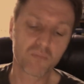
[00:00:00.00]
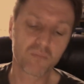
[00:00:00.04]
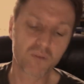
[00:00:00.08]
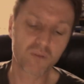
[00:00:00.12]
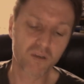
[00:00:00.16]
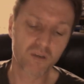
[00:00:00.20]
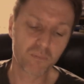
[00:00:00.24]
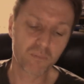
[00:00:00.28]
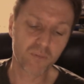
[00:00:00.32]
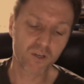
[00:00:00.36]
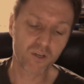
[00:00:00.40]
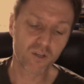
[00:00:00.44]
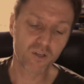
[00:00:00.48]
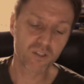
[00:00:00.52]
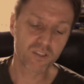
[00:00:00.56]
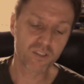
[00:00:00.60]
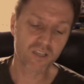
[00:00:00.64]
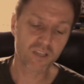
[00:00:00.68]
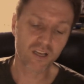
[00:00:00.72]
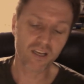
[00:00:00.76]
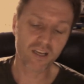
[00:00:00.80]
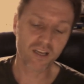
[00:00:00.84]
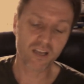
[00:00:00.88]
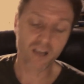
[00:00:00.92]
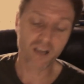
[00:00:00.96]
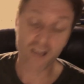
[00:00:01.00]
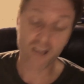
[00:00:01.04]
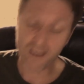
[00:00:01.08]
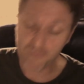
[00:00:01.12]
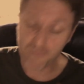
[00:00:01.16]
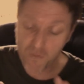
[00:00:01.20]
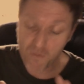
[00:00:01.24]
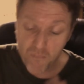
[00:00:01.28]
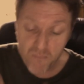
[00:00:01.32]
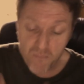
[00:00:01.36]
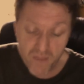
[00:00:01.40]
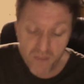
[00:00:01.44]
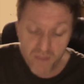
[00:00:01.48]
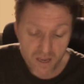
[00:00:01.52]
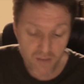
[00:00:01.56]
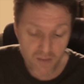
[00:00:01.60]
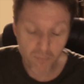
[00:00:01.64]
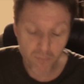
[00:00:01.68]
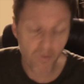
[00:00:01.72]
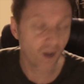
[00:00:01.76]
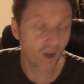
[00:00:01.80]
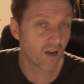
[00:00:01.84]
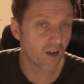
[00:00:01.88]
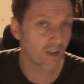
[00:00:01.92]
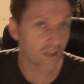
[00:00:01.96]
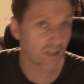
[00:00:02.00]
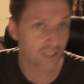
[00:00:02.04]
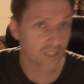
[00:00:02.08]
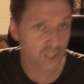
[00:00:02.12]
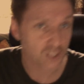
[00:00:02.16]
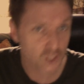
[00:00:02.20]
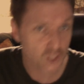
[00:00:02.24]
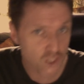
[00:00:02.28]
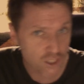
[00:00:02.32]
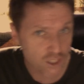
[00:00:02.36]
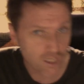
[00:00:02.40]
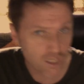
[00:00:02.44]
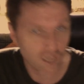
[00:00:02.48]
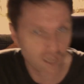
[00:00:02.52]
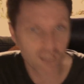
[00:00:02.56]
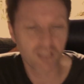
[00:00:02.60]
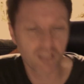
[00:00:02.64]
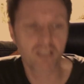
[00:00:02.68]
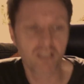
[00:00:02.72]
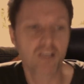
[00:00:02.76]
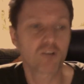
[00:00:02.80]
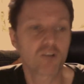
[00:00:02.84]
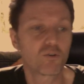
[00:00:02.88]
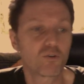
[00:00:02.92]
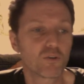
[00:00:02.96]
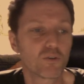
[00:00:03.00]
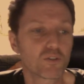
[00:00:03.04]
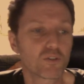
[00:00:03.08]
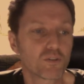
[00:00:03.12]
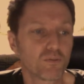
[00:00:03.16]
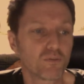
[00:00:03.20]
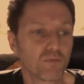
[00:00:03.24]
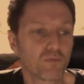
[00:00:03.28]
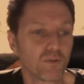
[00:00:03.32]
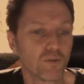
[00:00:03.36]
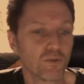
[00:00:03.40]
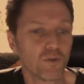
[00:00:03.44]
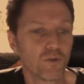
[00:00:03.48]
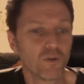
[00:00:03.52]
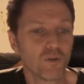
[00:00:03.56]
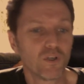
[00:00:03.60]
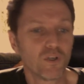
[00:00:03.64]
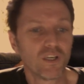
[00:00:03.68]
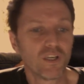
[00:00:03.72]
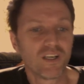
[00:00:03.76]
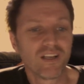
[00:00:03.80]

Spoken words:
because I am a mere bug scuttling across the floor